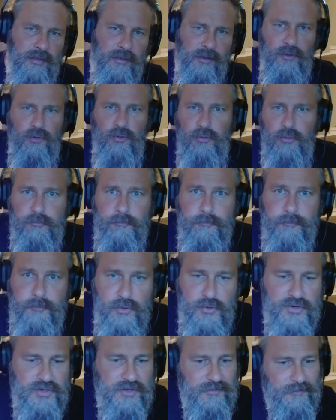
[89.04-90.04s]
the cold
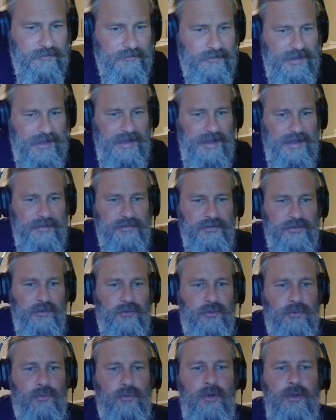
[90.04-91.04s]
fusion
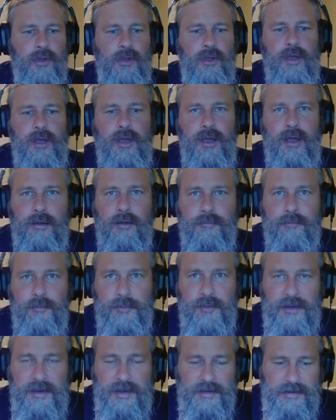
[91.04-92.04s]
fiasco
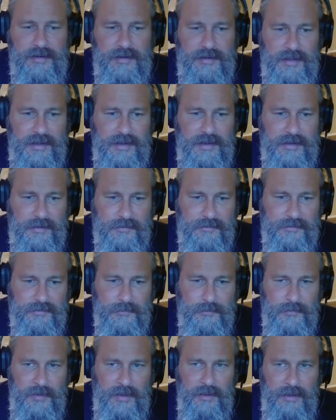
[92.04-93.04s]
from the
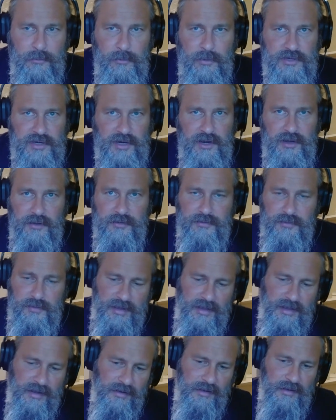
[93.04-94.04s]
1980s, which I also
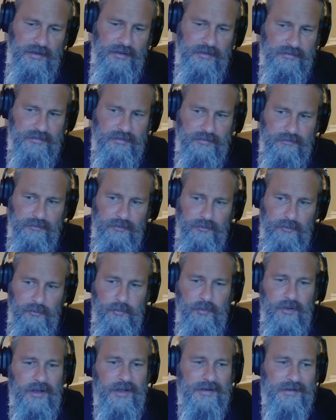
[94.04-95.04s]
had
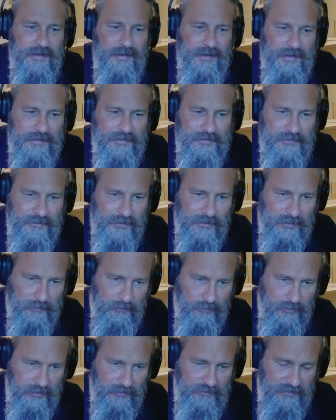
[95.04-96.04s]
several podcasts
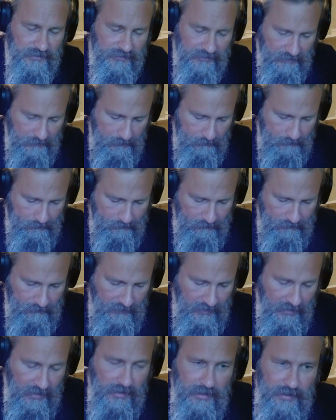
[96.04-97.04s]
on previously.
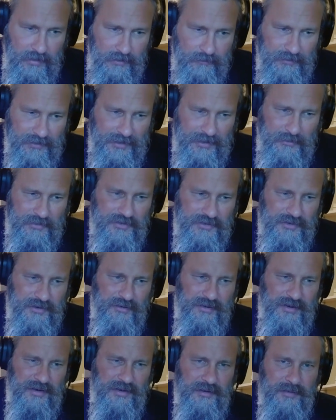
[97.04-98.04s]
If you like what you're
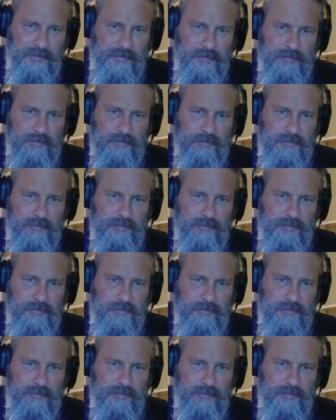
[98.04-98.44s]
hearing,